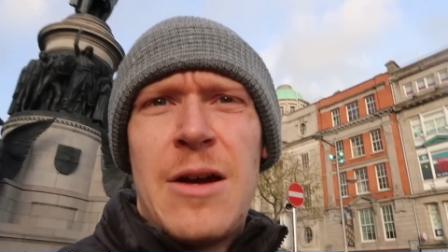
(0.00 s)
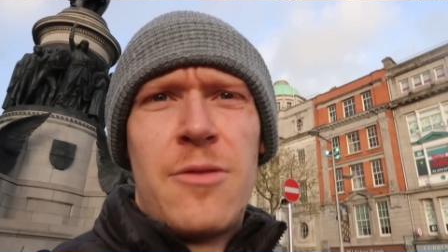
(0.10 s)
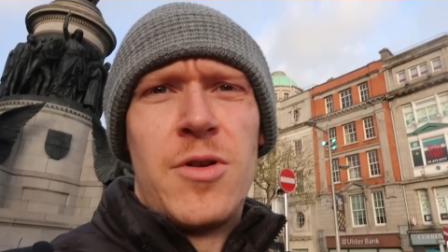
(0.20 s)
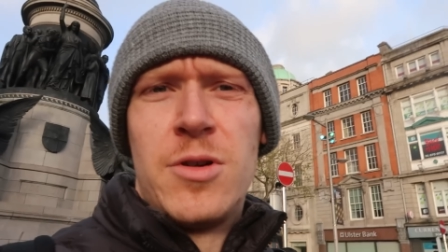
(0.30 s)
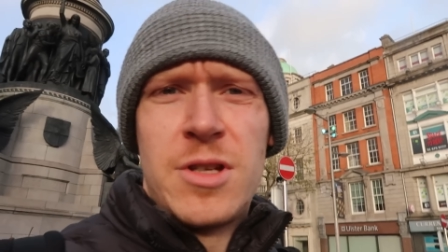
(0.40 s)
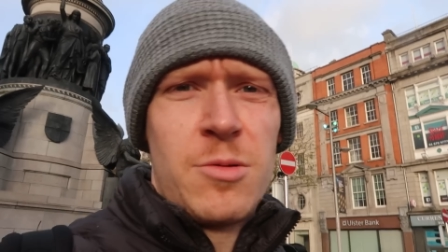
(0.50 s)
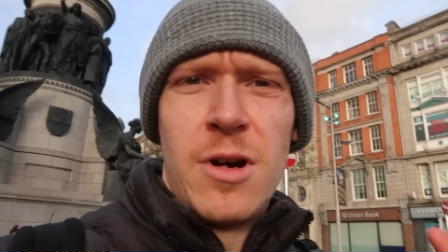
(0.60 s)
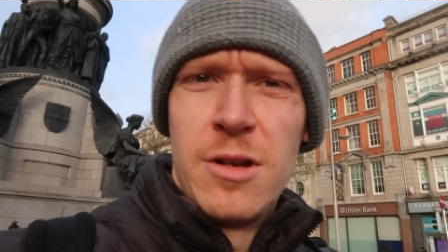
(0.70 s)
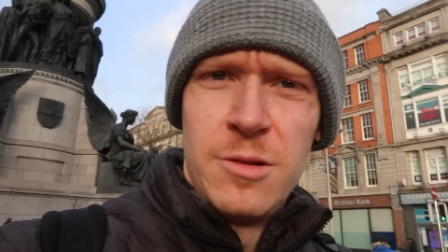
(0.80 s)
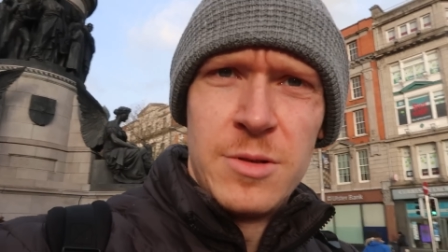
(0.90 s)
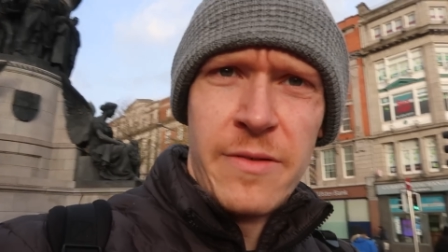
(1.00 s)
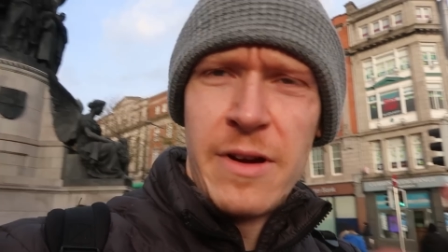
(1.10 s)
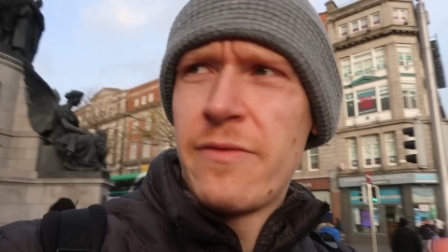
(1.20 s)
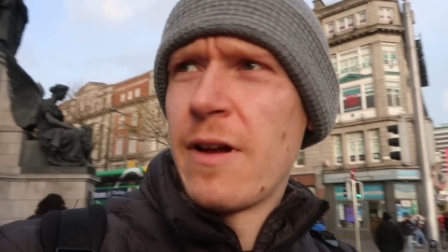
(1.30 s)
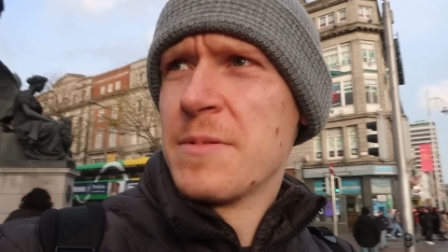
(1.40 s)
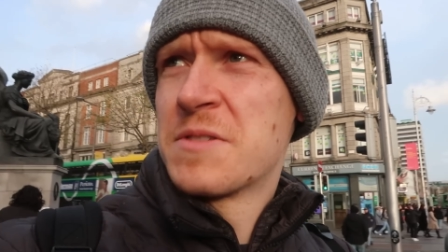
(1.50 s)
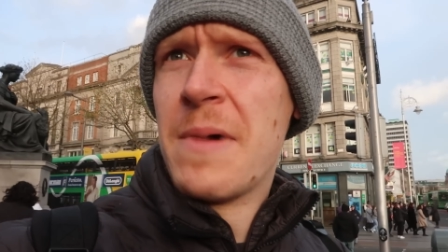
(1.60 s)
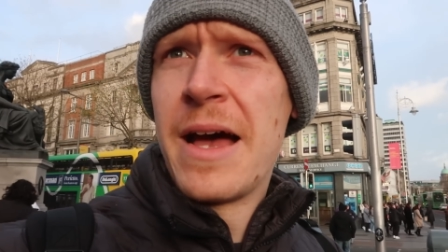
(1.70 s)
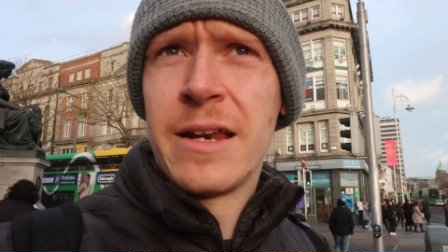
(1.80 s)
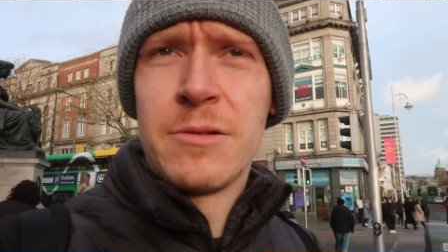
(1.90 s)
Now, of course, O'Connell was a very famous
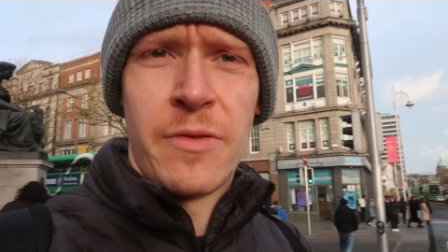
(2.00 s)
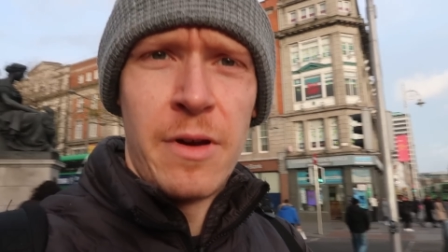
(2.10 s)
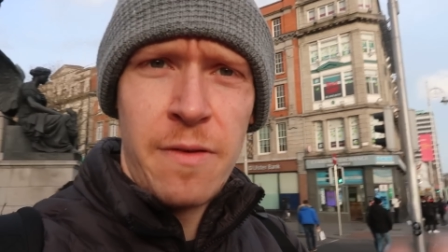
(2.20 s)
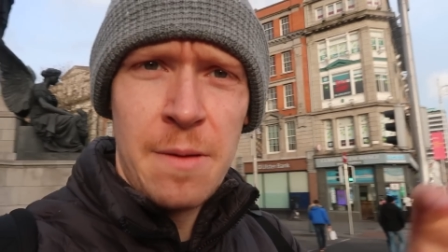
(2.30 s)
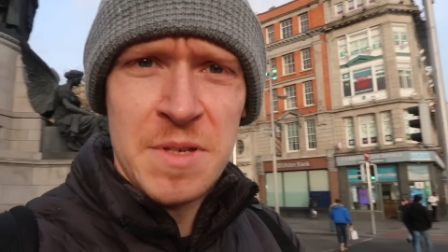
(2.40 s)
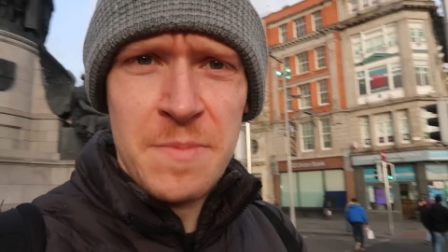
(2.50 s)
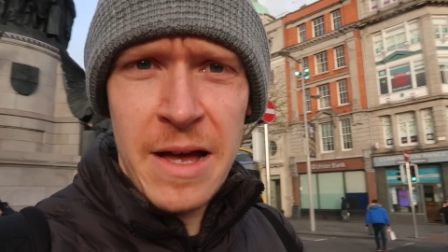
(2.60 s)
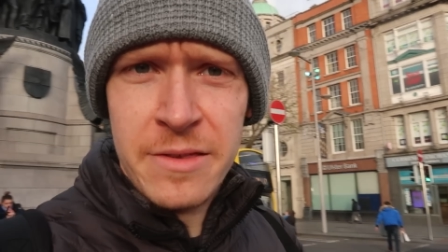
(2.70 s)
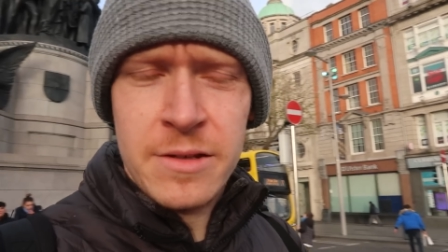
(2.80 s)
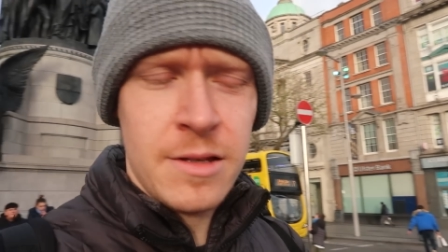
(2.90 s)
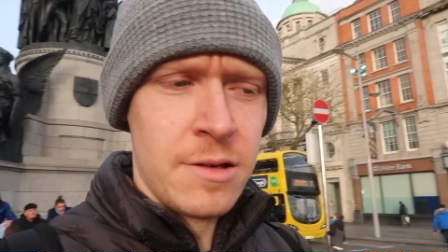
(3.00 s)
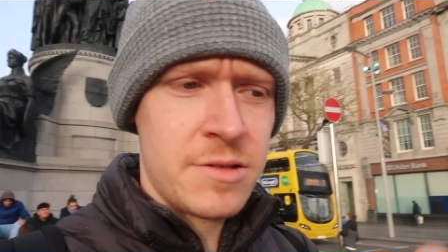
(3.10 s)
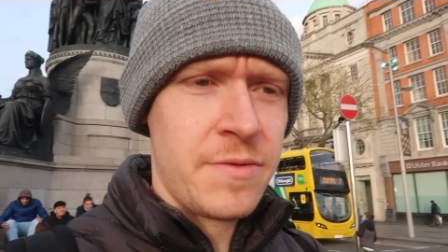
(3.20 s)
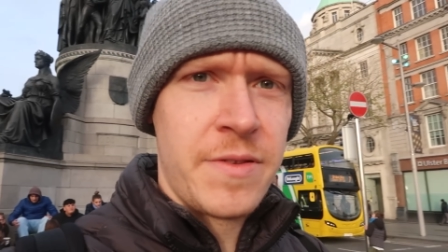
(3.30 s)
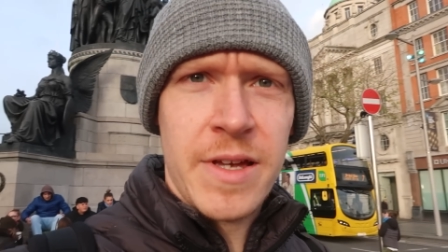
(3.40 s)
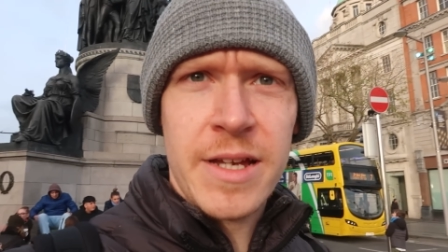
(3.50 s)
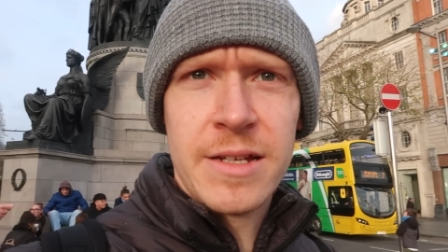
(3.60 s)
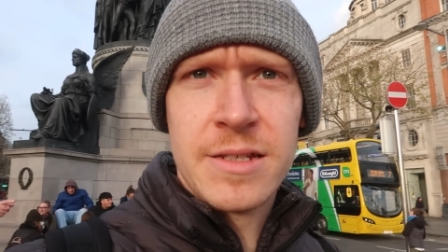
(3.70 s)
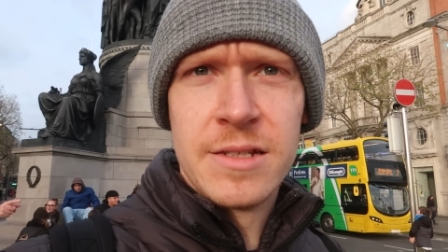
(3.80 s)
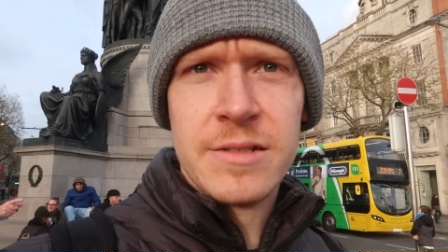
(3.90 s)
man. He was a very famous man that did lots of
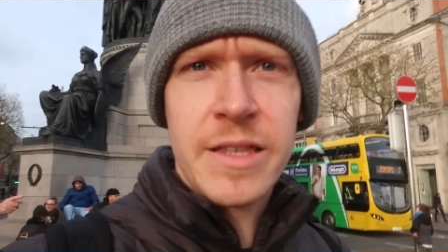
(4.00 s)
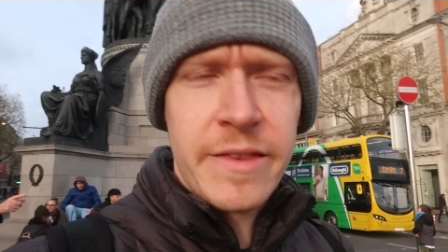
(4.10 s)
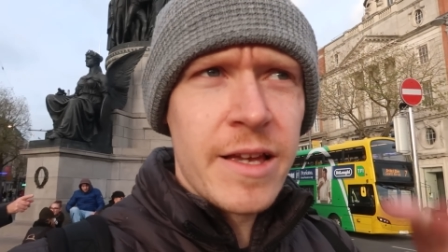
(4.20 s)
things and